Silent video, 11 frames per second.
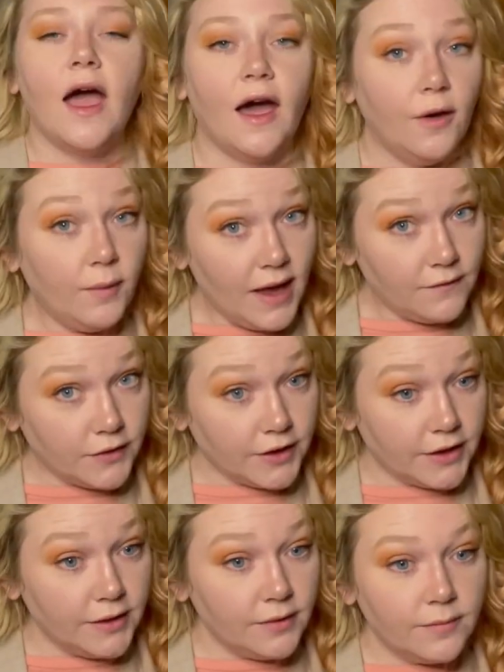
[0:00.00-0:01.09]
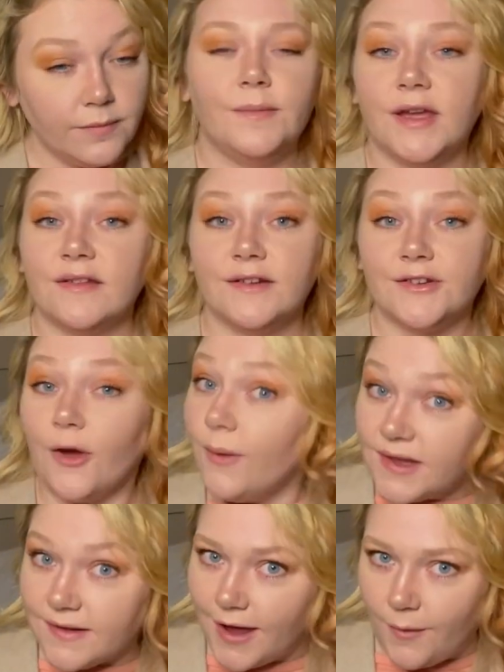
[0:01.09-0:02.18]
However, because there's
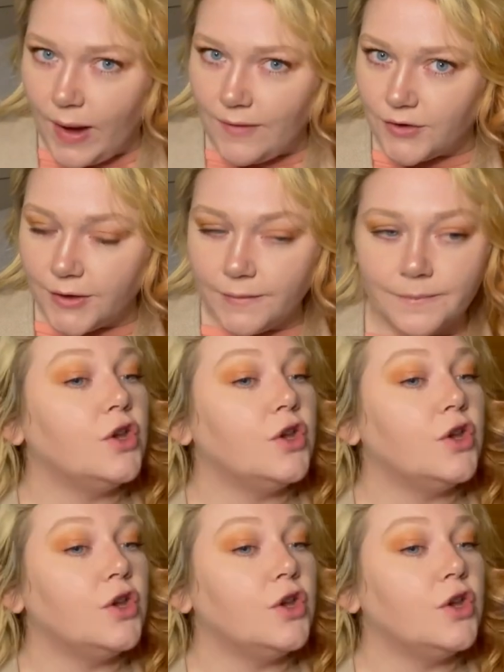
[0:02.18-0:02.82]
always a however,